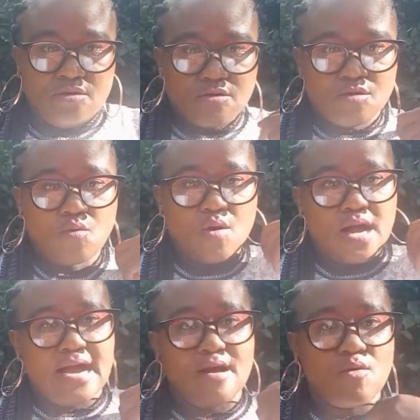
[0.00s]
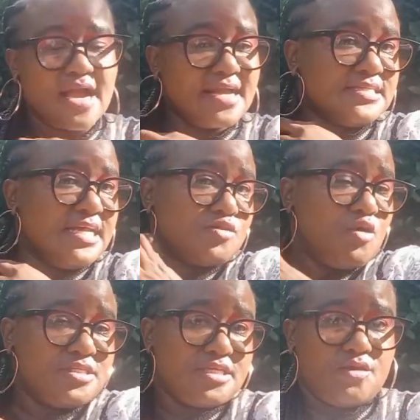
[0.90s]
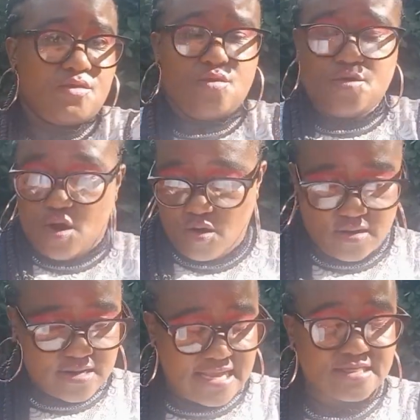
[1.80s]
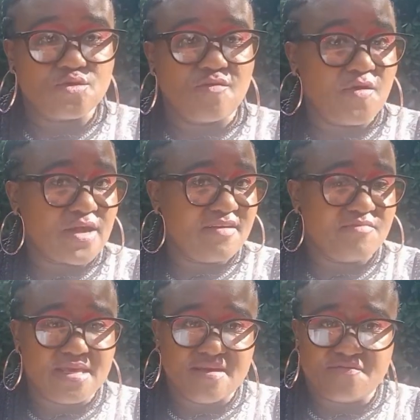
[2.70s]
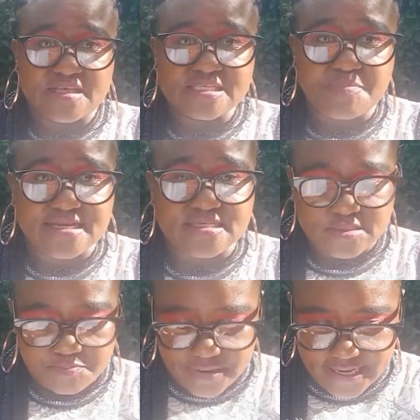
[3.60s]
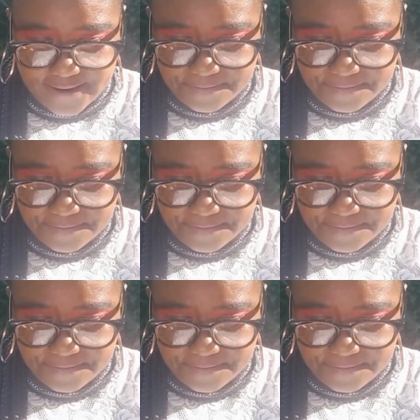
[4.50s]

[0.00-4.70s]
Wow, guys, let's continue. Yo, guys will forgive me if this part is blare.